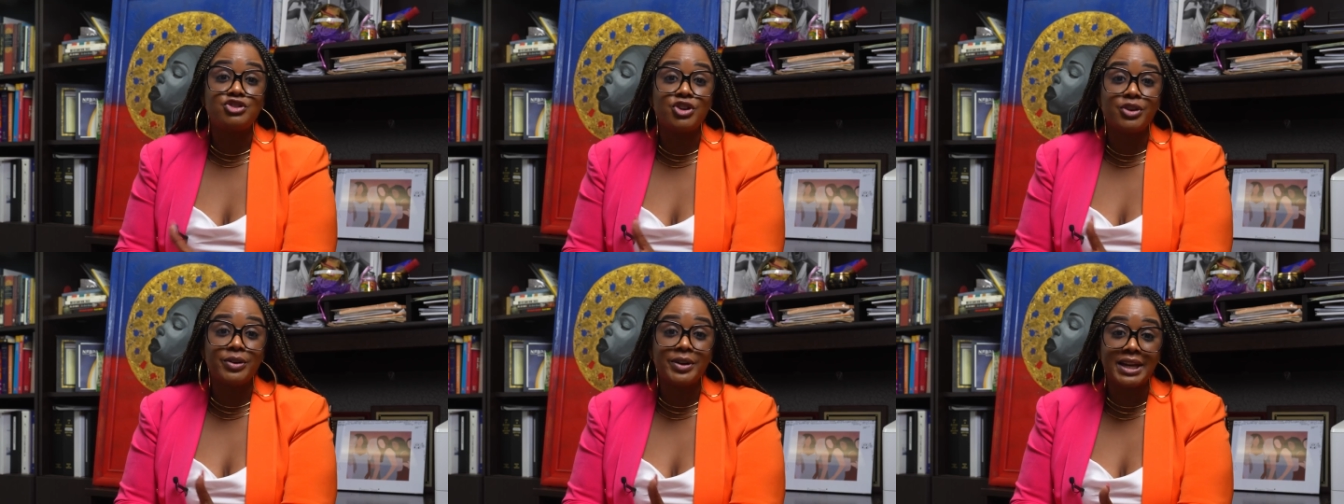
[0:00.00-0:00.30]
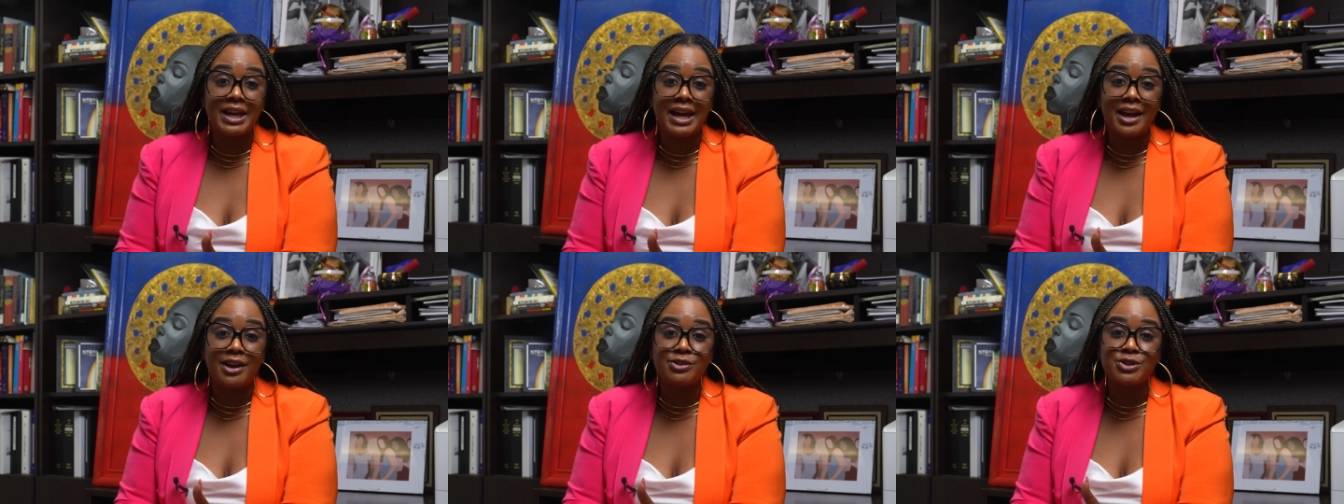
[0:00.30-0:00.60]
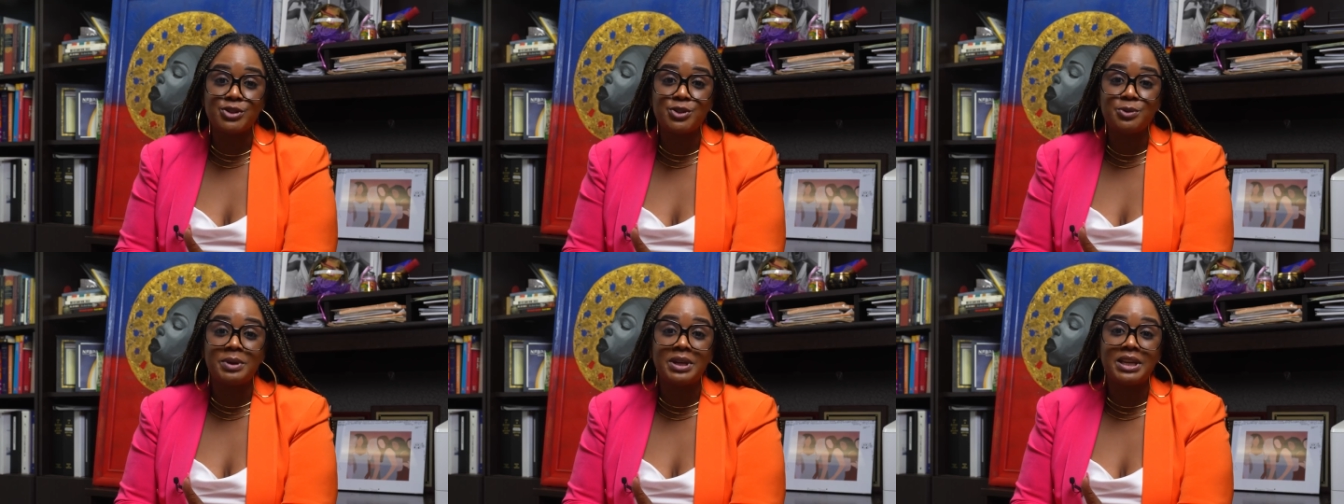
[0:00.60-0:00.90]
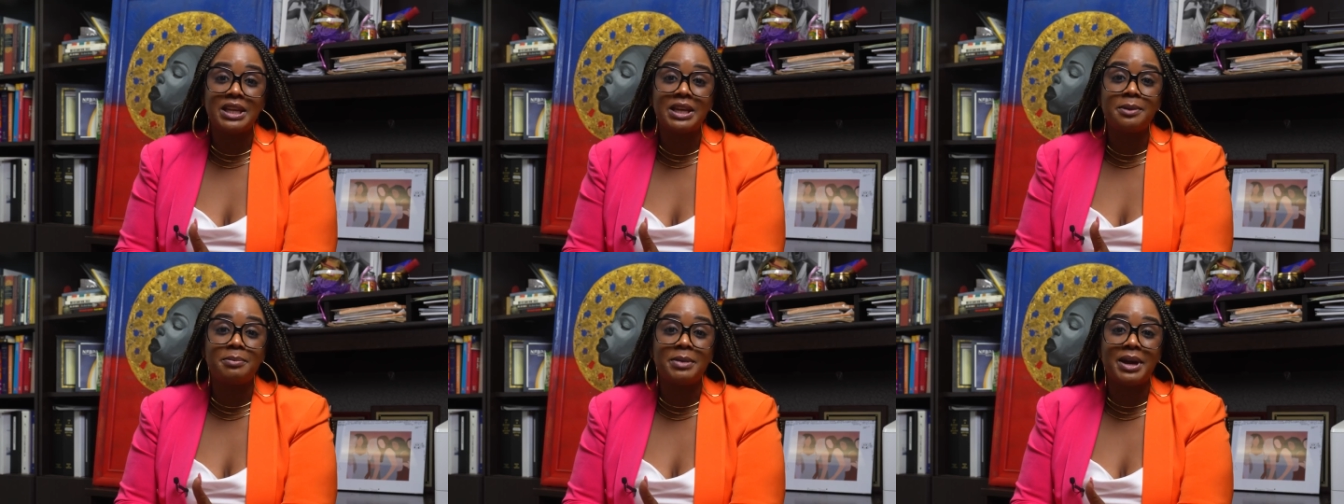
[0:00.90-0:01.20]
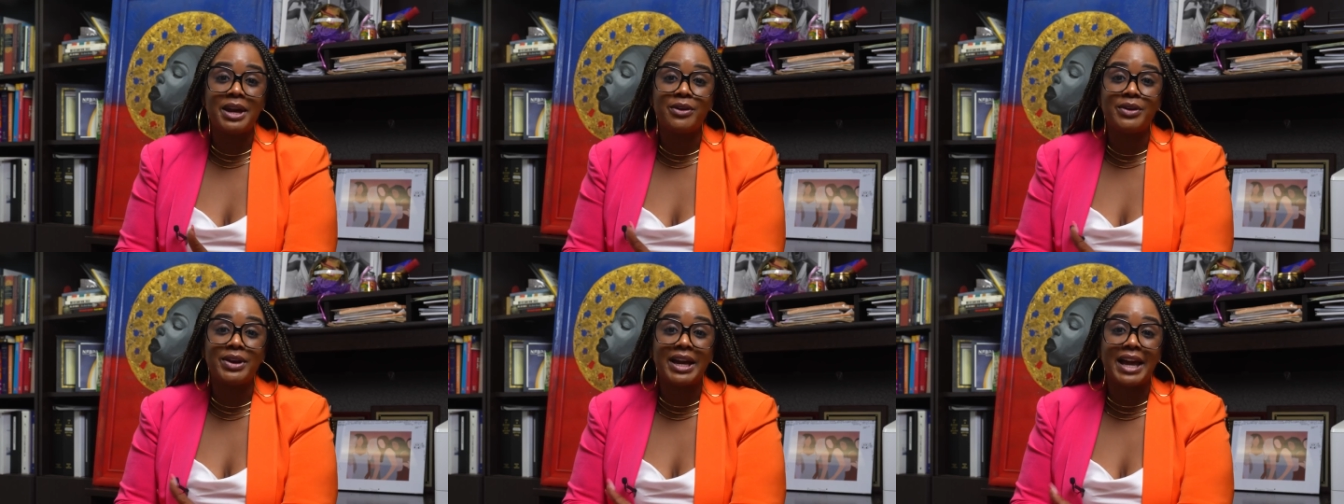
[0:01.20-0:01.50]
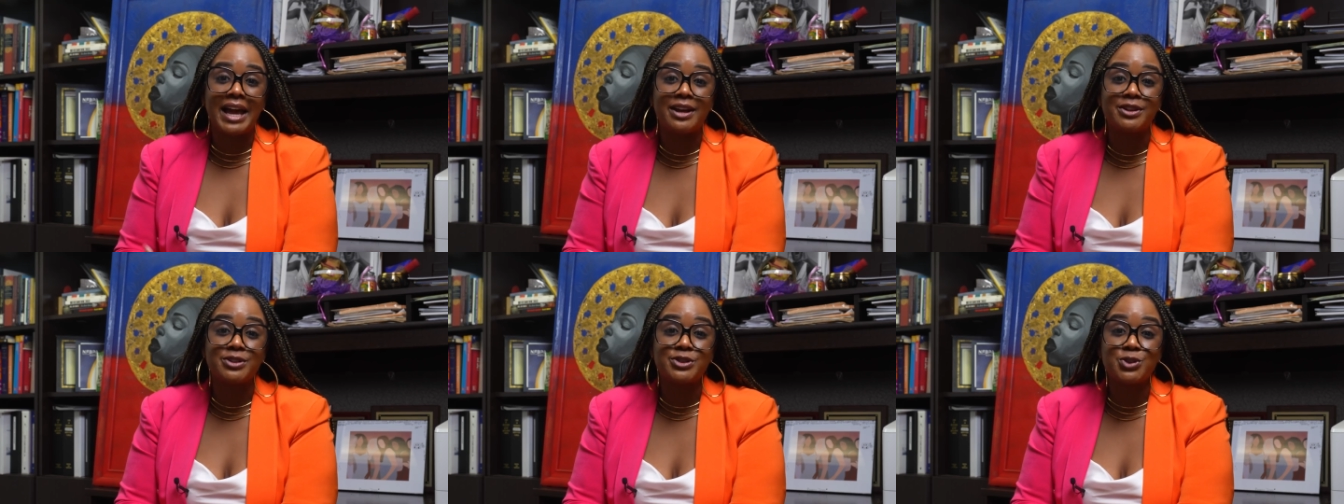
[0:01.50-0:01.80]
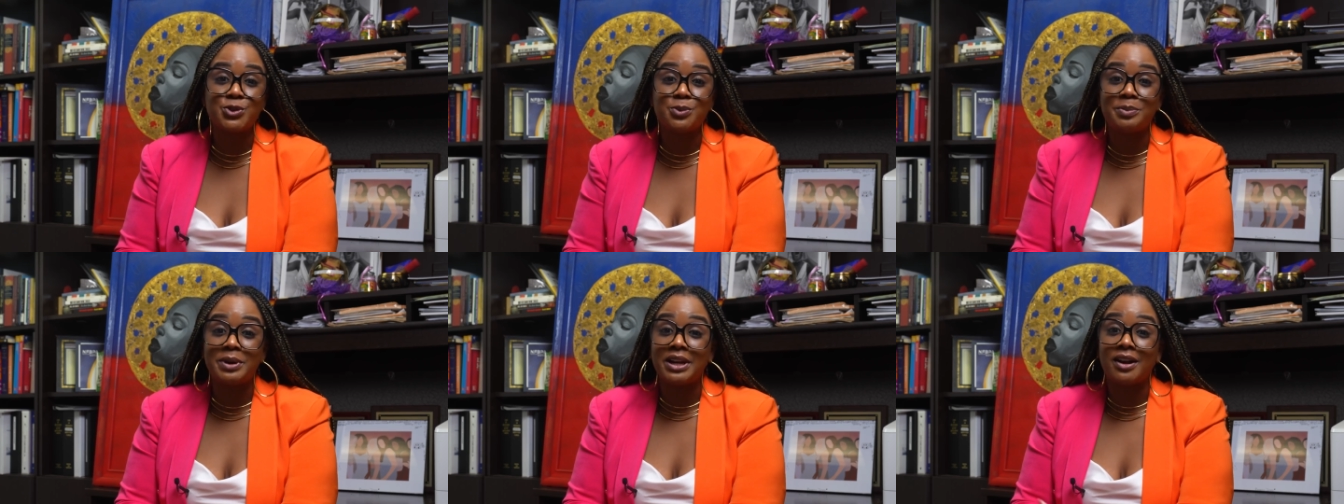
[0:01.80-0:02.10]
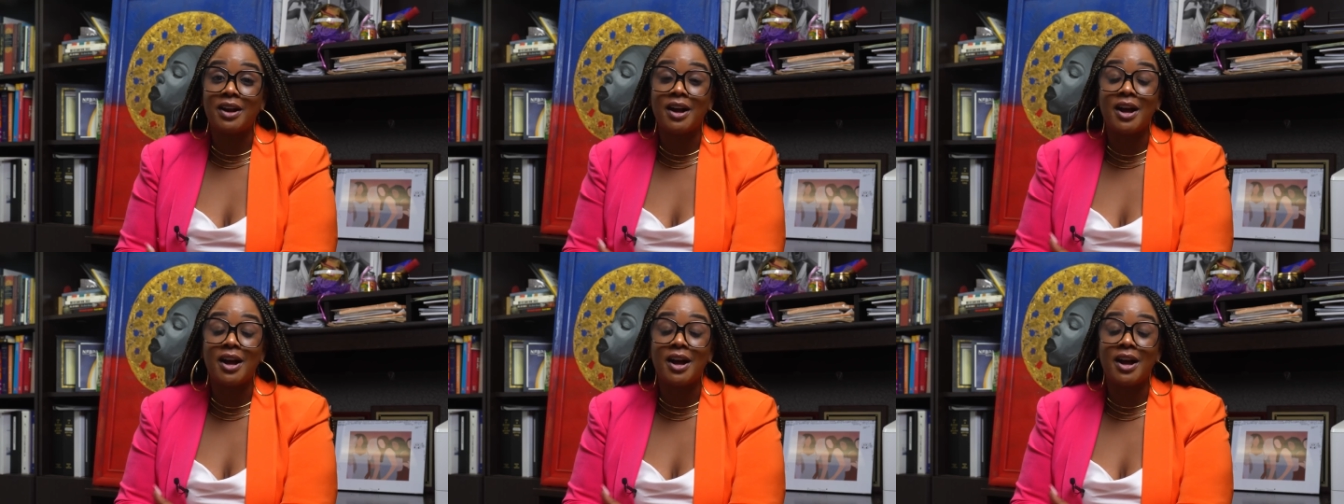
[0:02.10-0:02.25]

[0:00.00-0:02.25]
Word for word: During council meeting, mayor and council made a